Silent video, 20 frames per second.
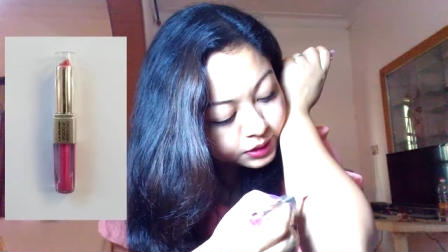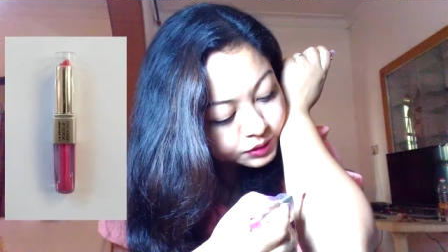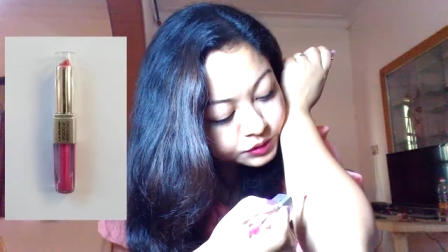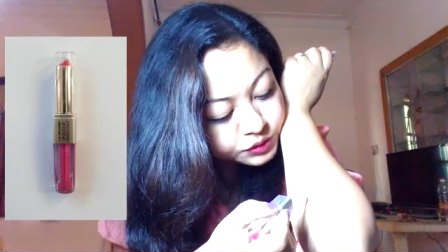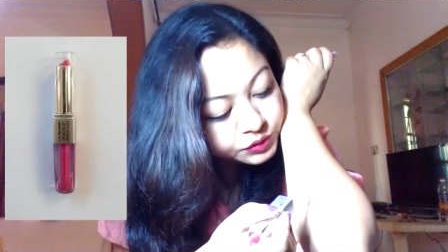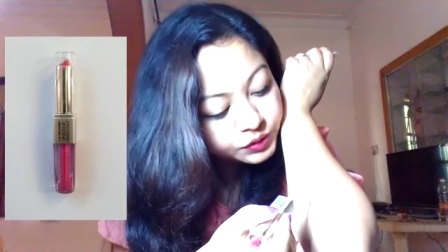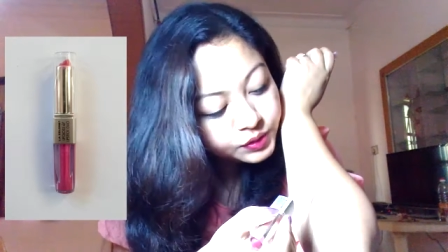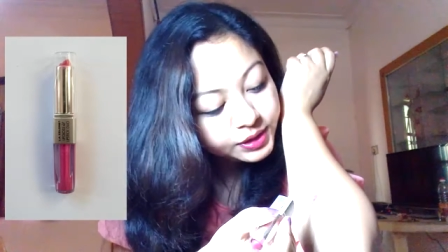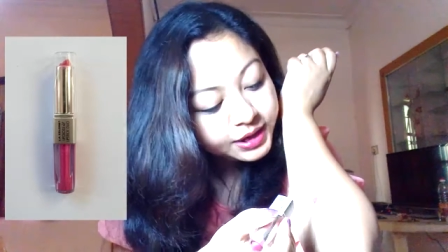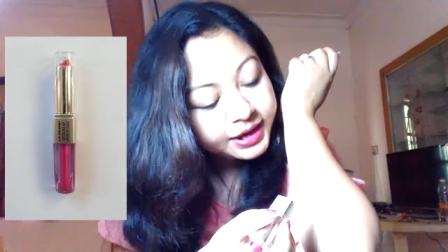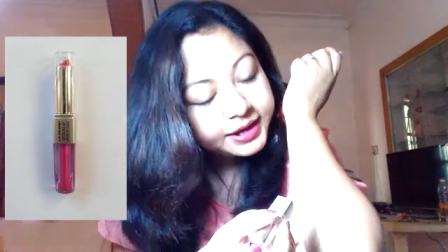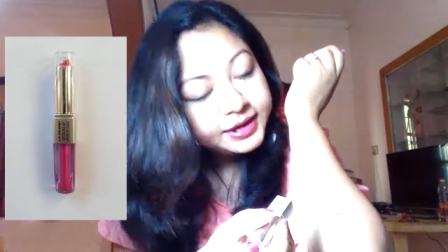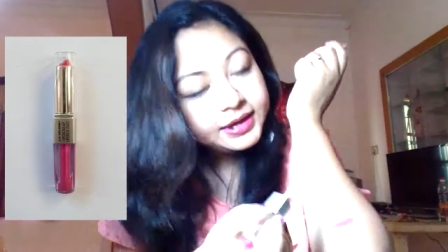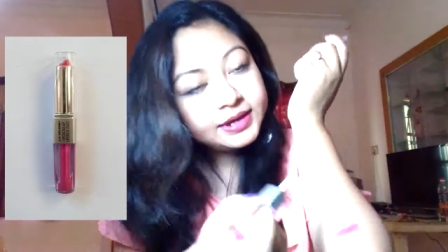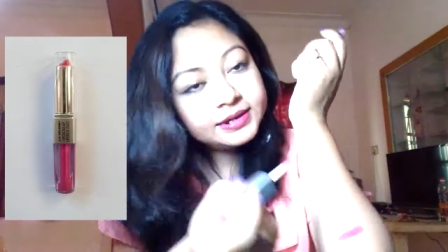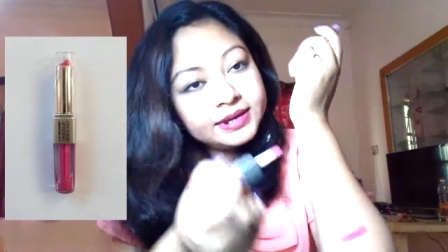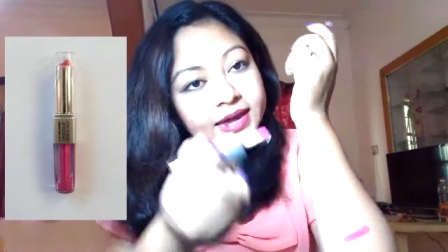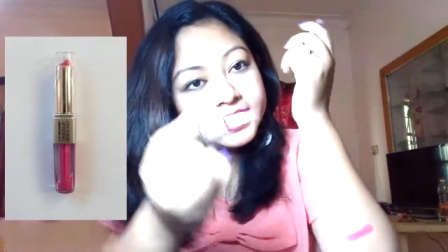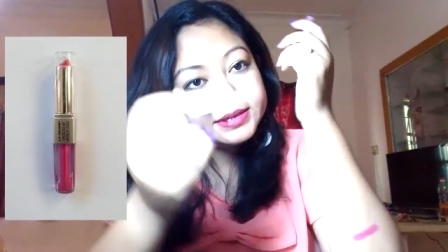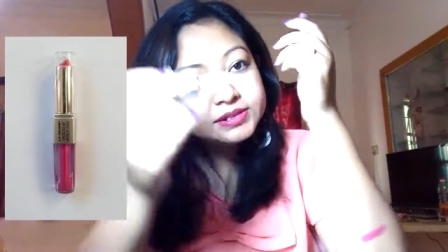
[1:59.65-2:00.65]
So
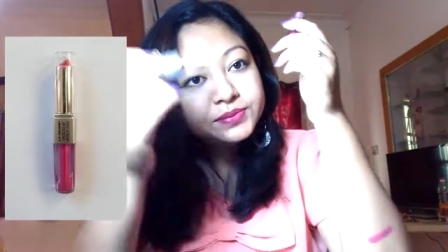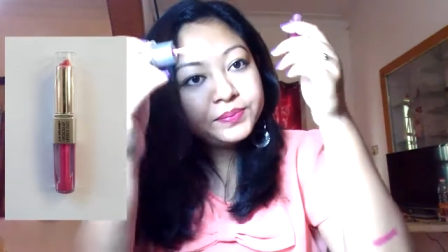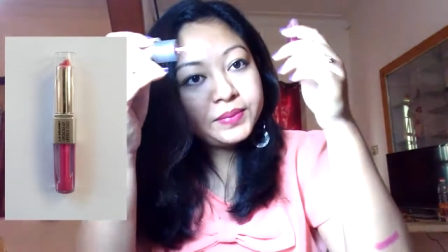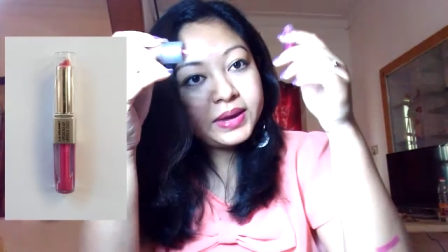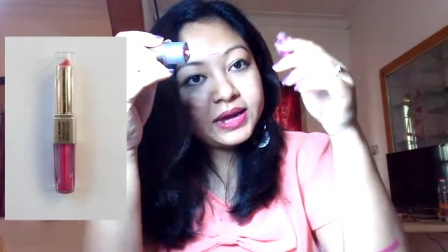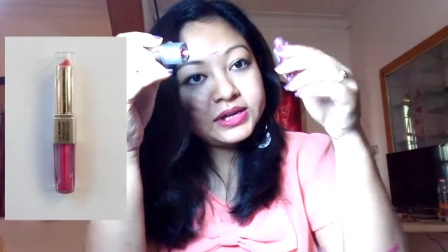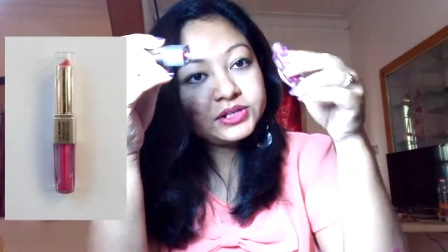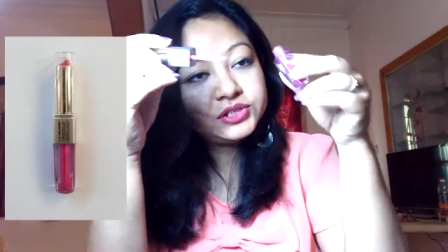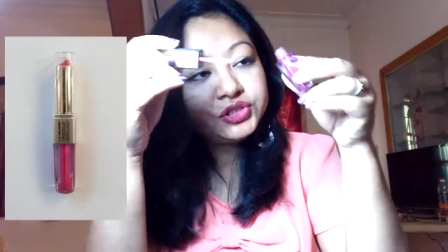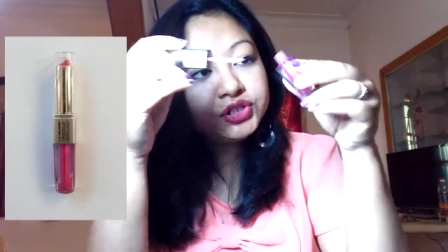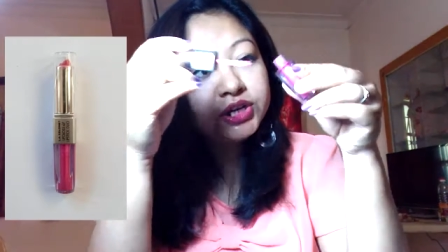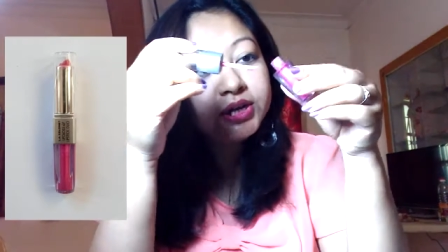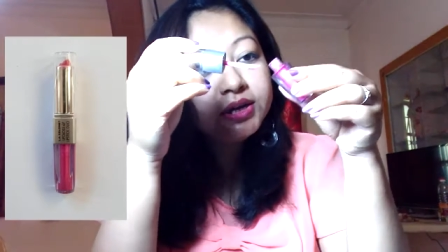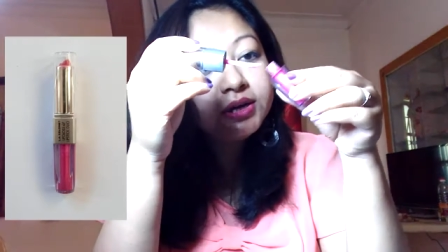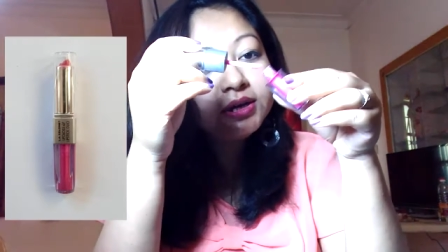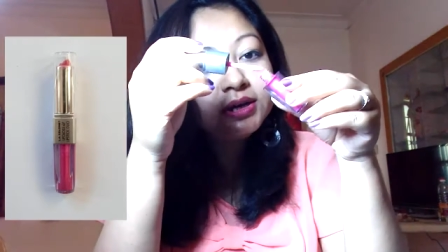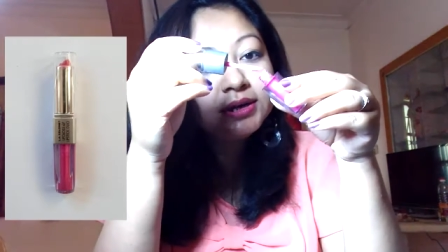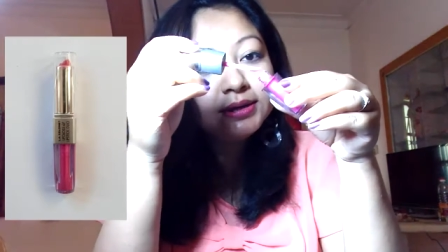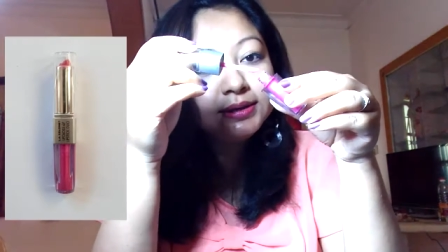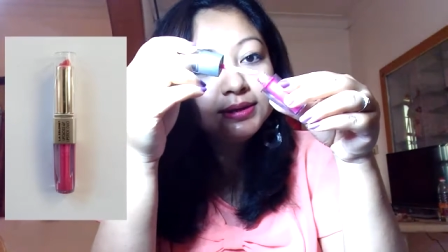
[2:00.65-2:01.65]
it has a
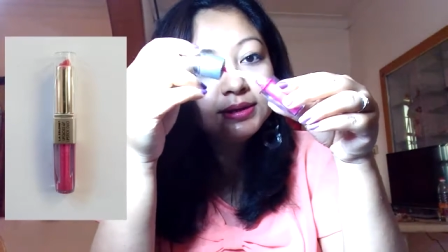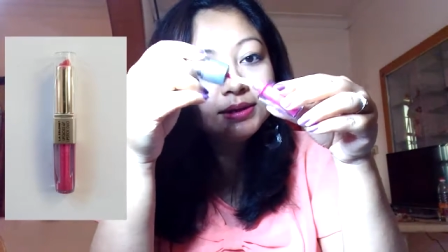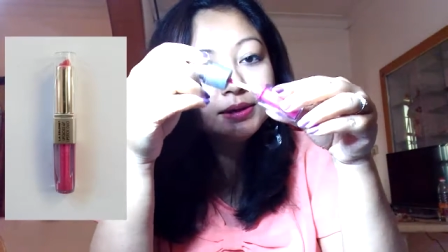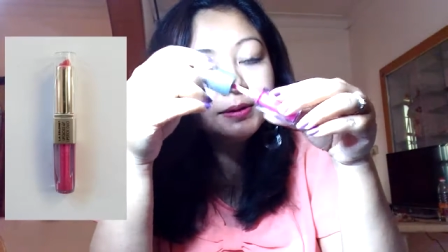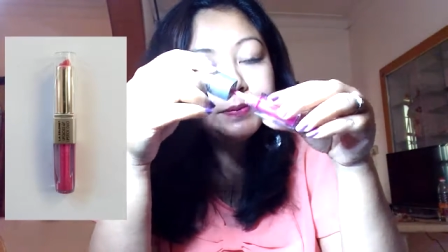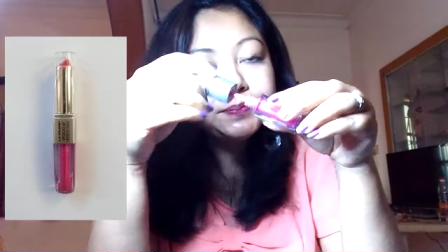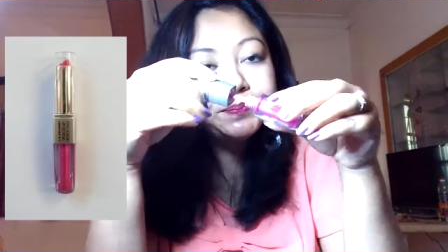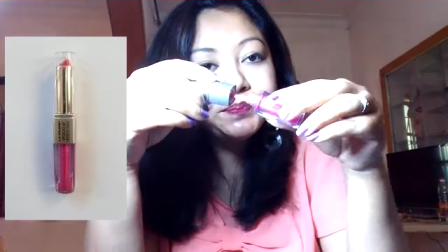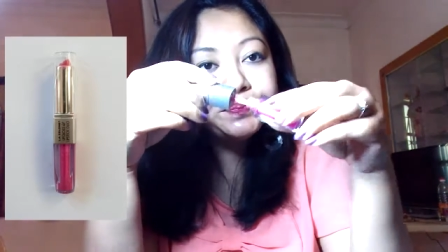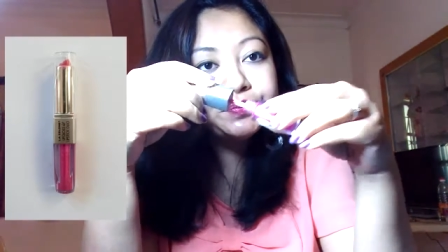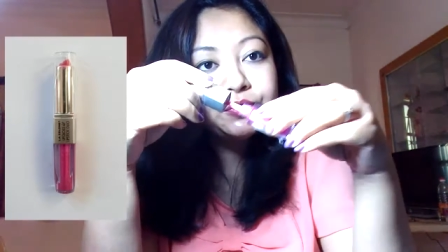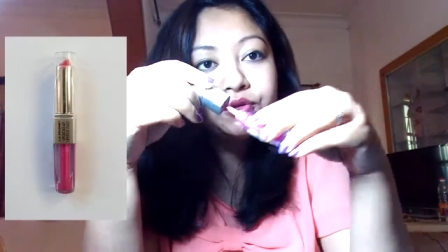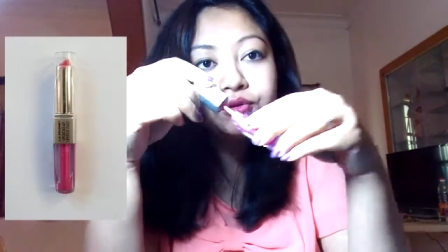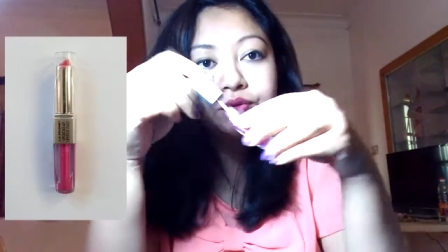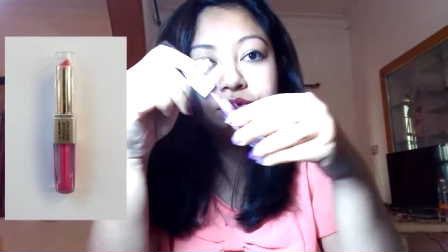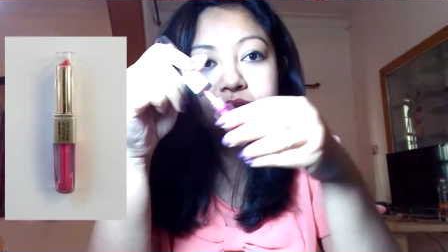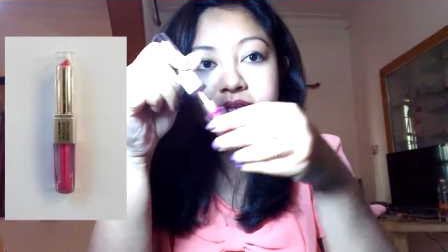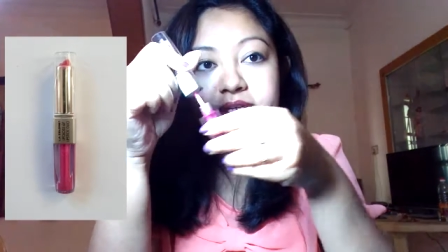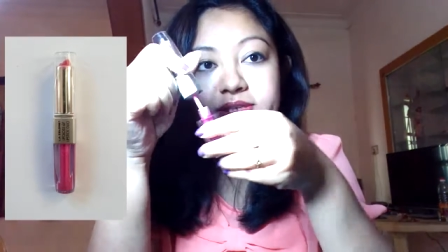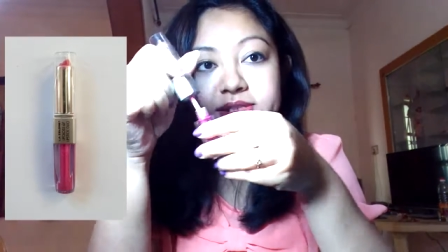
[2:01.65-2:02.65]
matching color
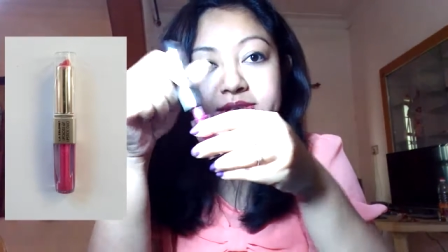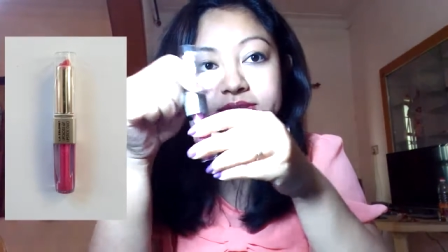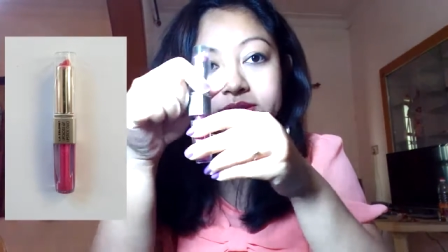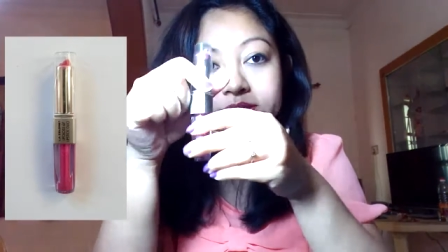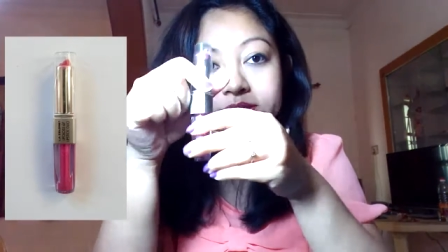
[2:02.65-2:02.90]
to this